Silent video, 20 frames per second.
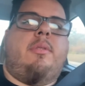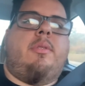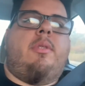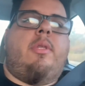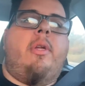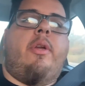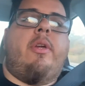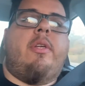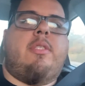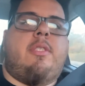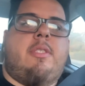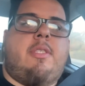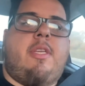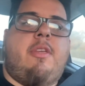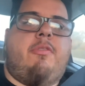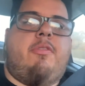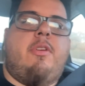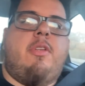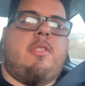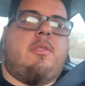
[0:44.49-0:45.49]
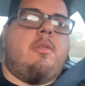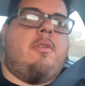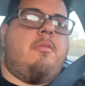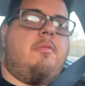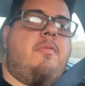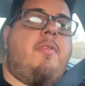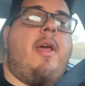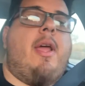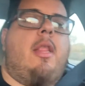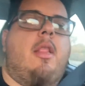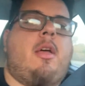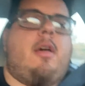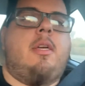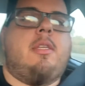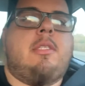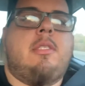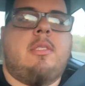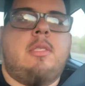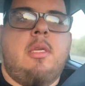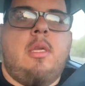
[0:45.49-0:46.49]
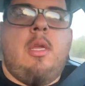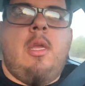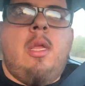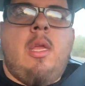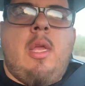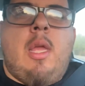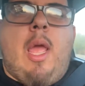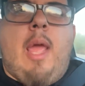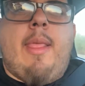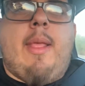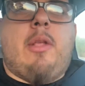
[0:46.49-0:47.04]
there is a difference in fat loss and